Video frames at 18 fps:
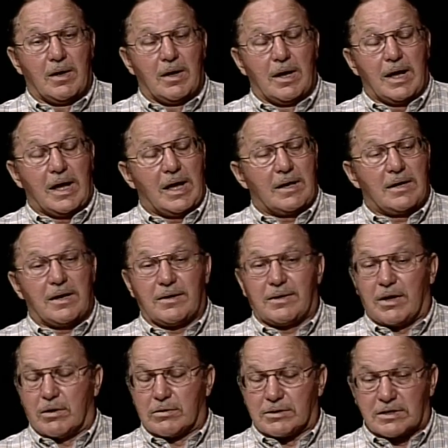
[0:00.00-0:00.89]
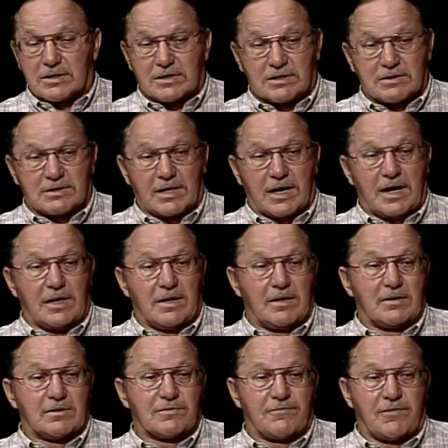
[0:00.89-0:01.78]
and Delta
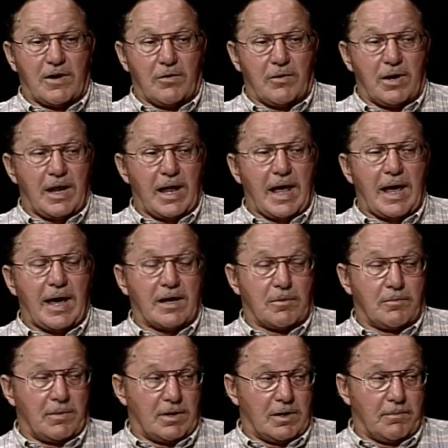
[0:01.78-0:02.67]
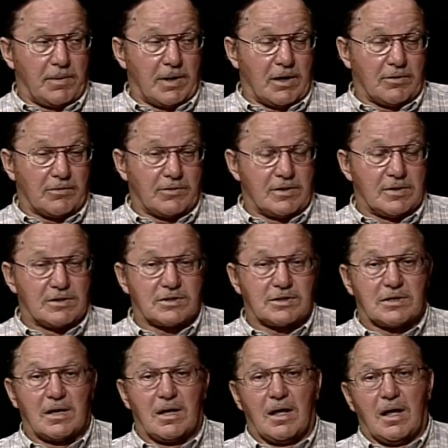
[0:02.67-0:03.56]
Society is very adamant about
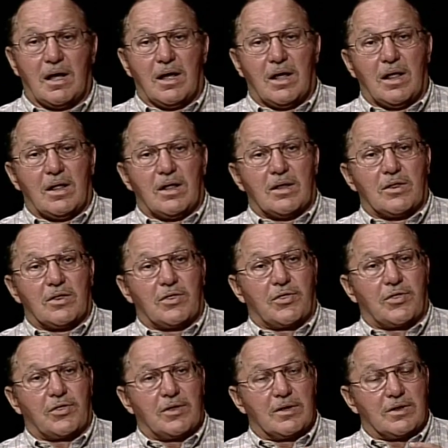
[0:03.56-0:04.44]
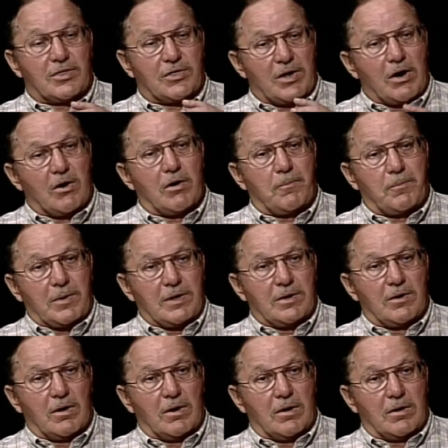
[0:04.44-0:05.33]
this, therapy
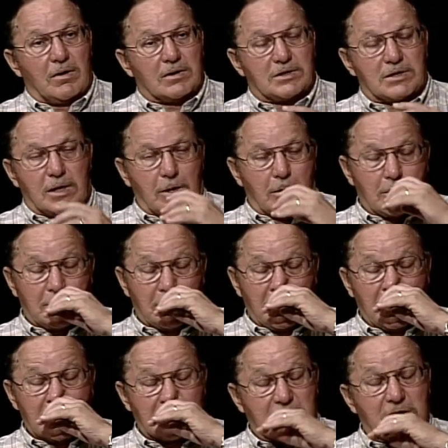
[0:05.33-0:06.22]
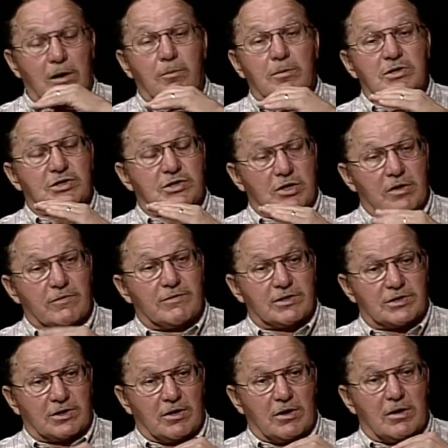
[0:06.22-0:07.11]
dogs are let's start with
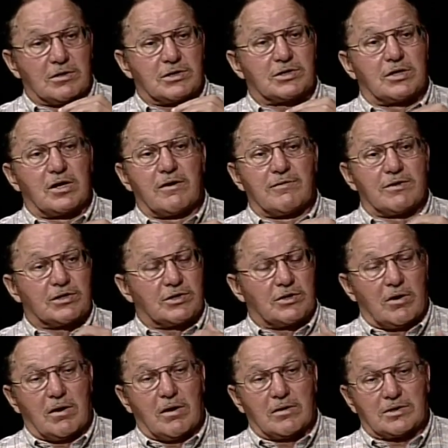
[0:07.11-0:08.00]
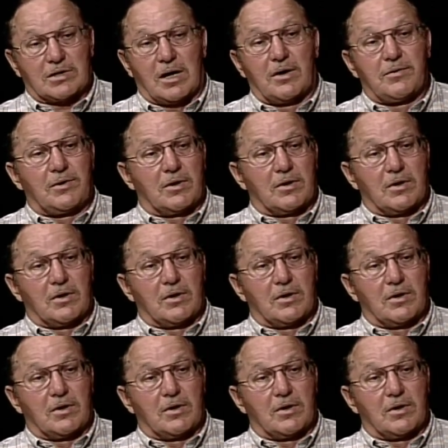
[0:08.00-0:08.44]
service dogs service dogs under the